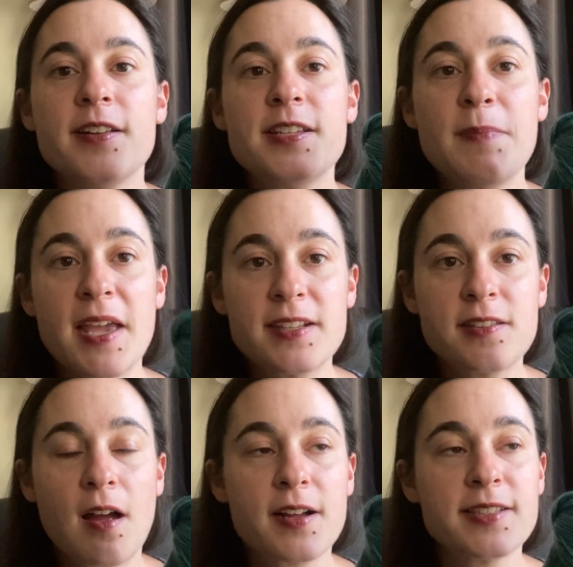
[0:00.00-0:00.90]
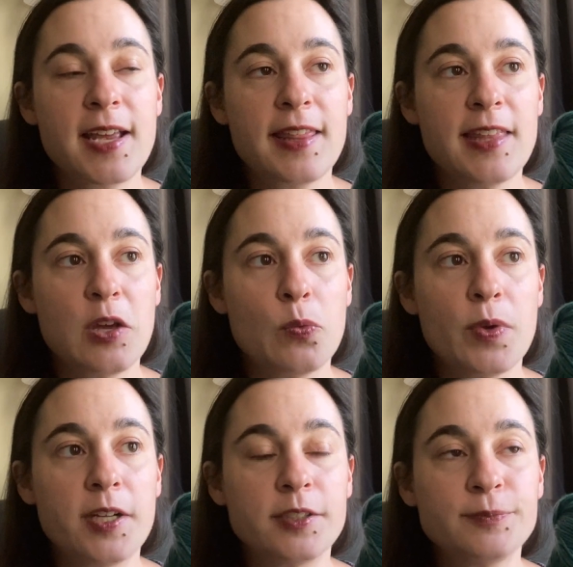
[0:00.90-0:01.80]
to make socks, and they
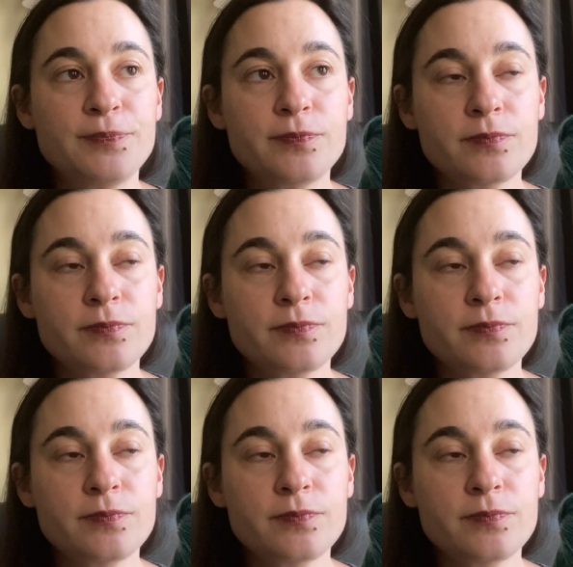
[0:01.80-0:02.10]
will